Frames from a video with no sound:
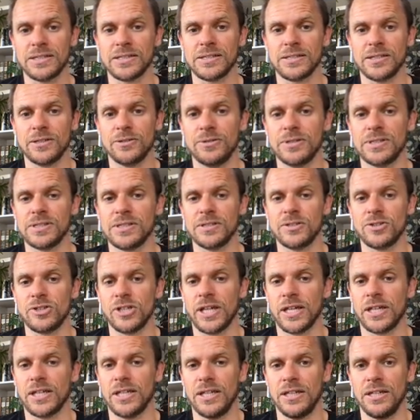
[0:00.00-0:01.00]
So it's a
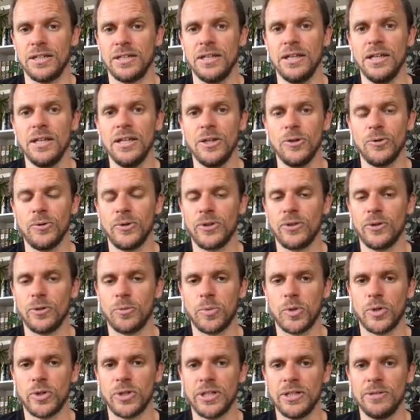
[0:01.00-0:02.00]
check-in with your
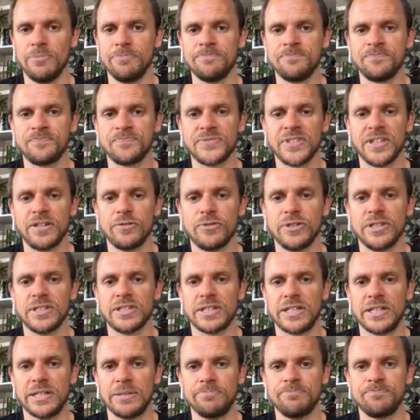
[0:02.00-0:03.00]
body every
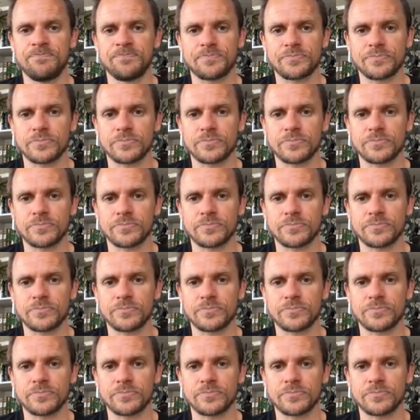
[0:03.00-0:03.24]
time.